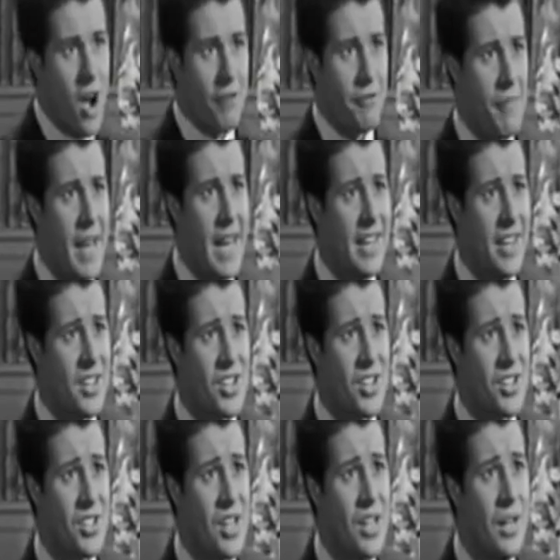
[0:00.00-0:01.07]
It was
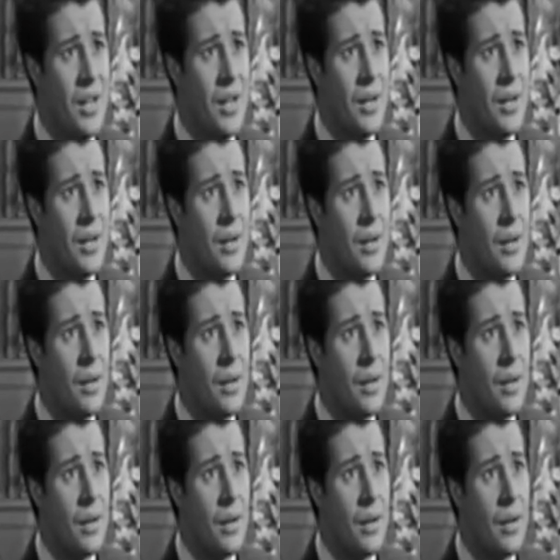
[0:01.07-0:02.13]
also around this time that
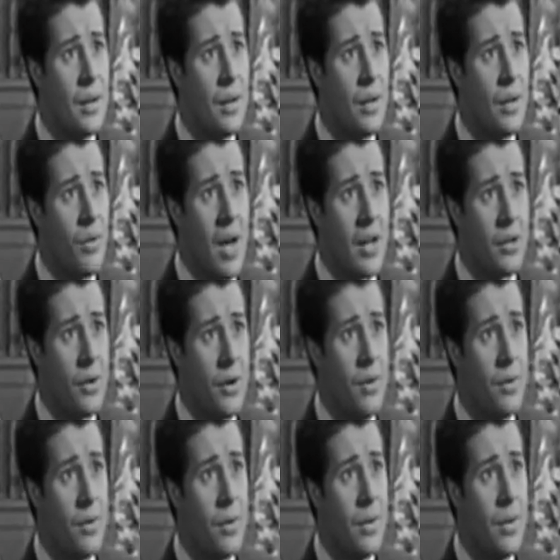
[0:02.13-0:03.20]
Alexander Graham
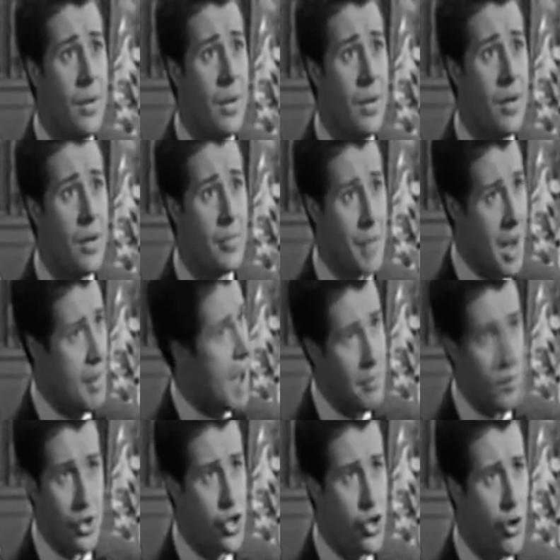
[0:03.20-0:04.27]
Bell was patenting the first
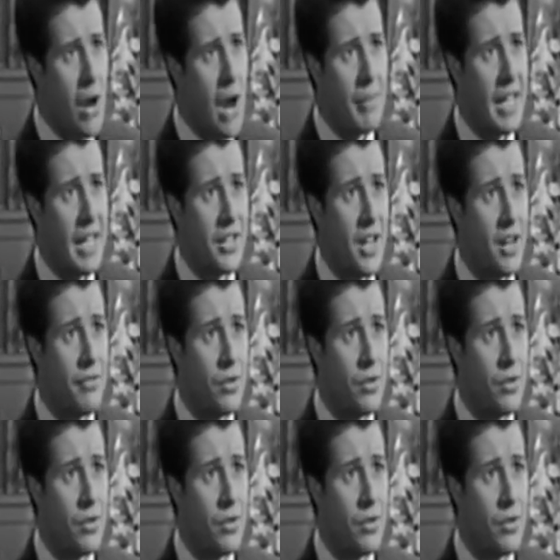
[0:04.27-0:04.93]
telephone and starting